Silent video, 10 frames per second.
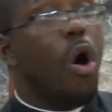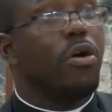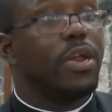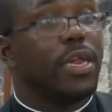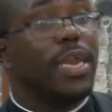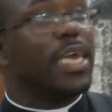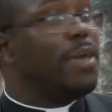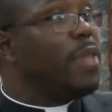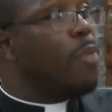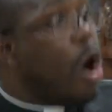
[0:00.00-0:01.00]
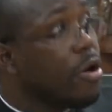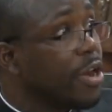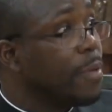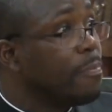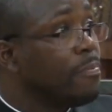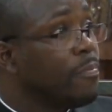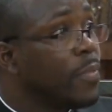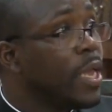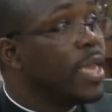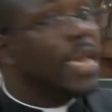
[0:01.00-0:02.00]
hungry. They keep them hungry.
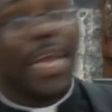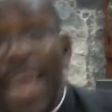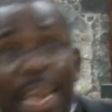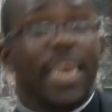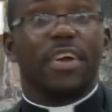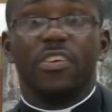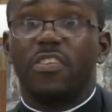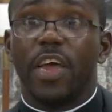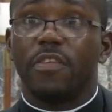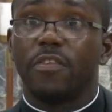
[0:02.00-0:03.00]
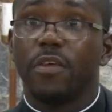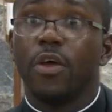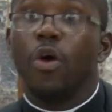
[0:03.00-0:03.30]
Then they gather the Christians,